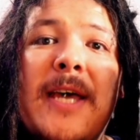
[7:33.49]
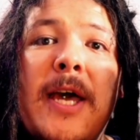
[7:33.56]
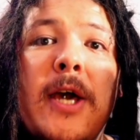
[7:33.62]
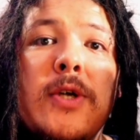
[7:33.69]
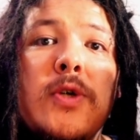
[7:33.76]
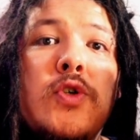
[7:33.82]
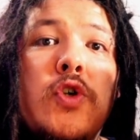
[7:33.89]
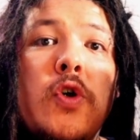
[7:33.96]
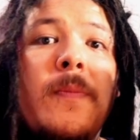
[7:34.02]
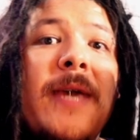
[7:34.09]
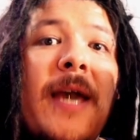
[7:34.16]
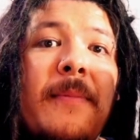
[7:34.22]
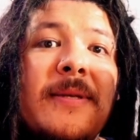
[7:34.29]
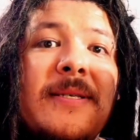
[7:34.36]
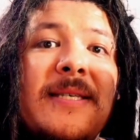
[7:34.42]
you should be
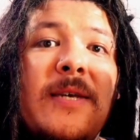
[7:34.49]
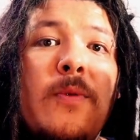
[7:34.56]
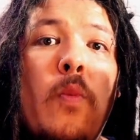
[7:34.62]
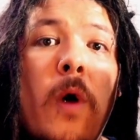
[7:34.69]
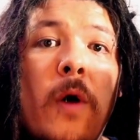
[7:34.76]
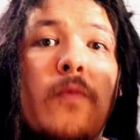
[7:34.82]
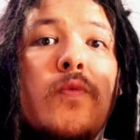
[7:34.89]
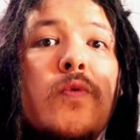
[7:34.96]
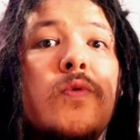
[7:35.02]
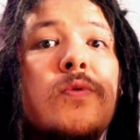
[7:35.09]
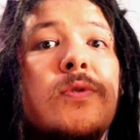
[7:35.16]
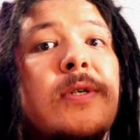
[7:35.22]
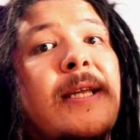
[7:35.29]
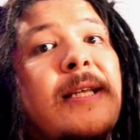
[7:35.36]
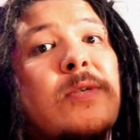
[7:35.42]
able to see what rules
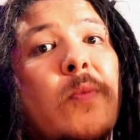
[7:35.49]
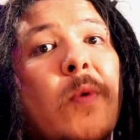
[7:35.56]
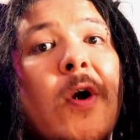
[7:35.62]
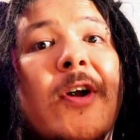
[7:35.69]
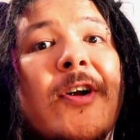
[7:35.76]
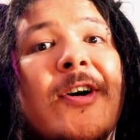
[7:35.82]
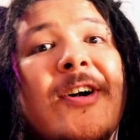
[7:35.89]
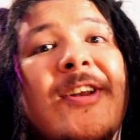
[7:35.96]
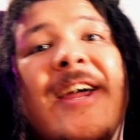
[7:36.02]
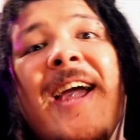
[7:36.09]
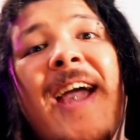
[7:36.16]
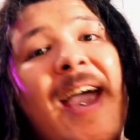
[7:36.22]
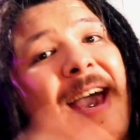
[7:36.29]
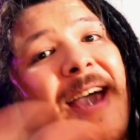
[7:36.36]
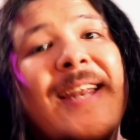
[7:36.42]
you need to work on
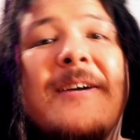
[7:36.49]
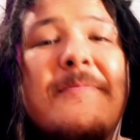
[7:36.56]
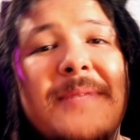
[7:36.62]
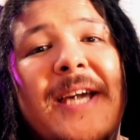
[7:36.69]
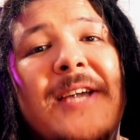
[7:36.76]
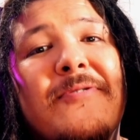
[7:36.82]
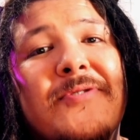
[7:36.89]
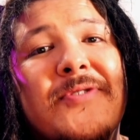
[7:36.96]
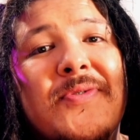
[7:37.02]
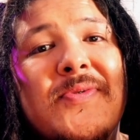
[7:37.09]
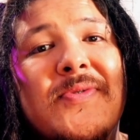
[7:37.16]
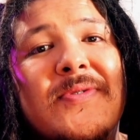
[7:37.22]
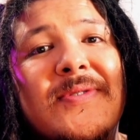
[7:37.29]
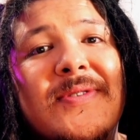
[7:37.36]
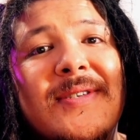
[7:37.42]
and update your
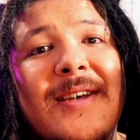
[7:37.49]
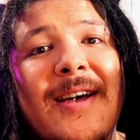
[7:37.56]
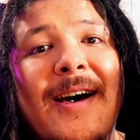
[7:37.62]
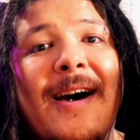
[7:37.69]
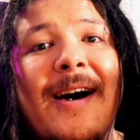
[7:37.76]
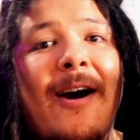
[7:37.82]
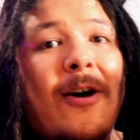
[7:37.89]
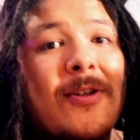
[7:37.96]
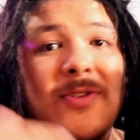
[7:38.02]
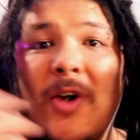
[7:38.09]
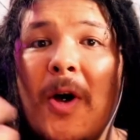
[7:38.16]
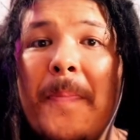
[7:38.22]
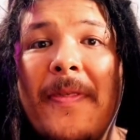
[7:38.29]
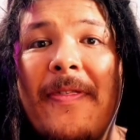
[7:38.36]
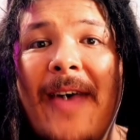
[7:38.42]
tools. On
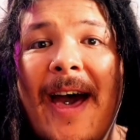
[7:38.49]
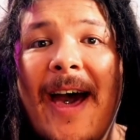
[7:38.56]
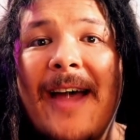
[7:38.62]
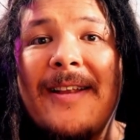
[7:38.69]
top of that,